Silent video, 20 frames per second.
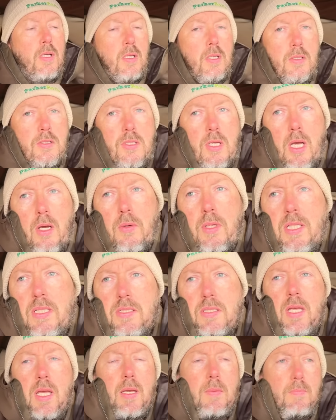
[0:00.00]
So it's
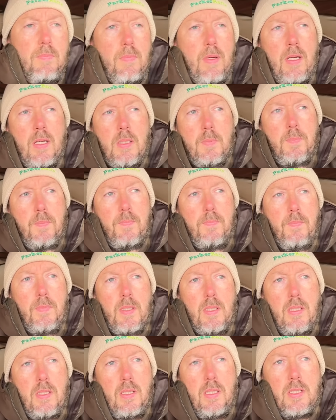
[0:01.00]

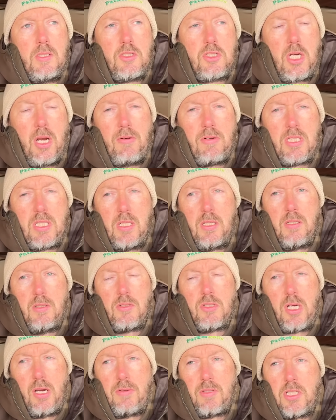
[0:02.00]
charity
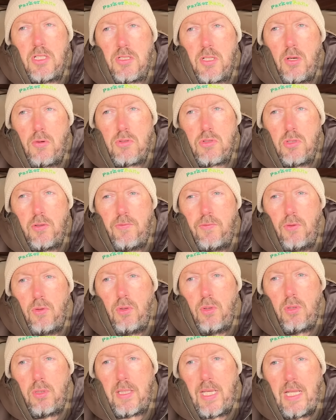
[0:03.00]
social
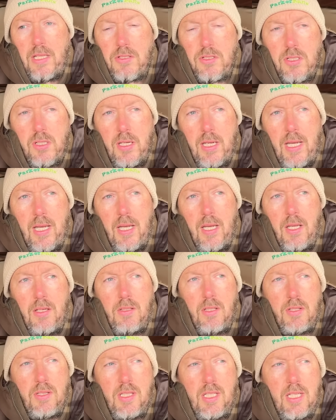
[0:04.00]
for cancer, and
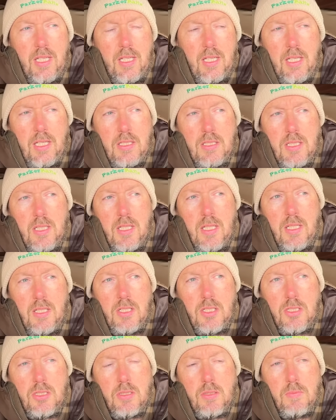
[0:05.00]
I think
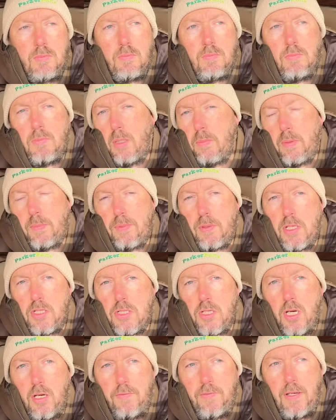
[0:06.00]
it might be British
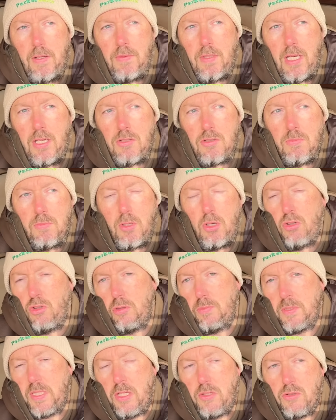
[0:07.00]
Heart Foundation. I'm not
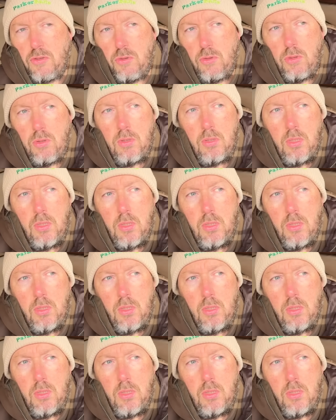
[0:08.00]
100% sure,